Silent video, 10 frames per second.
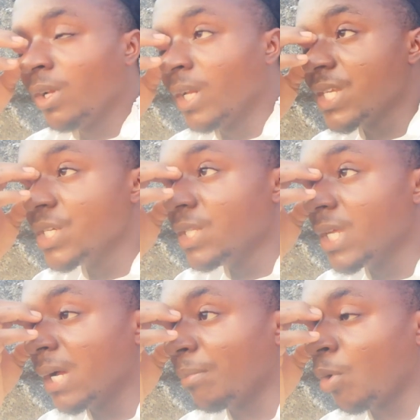reaching
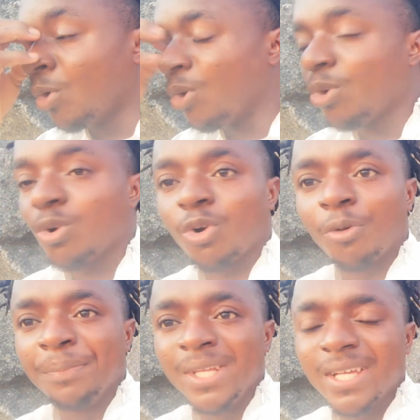them or
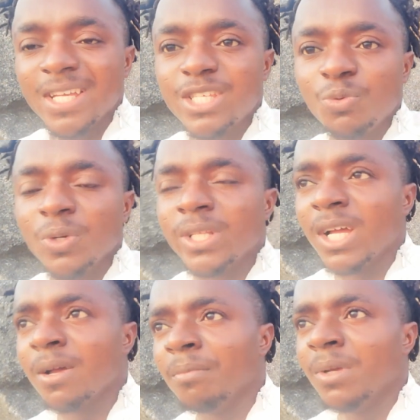communicating with
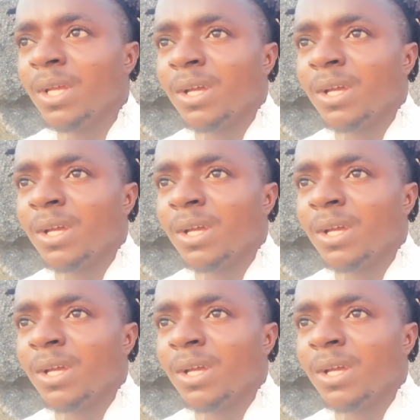them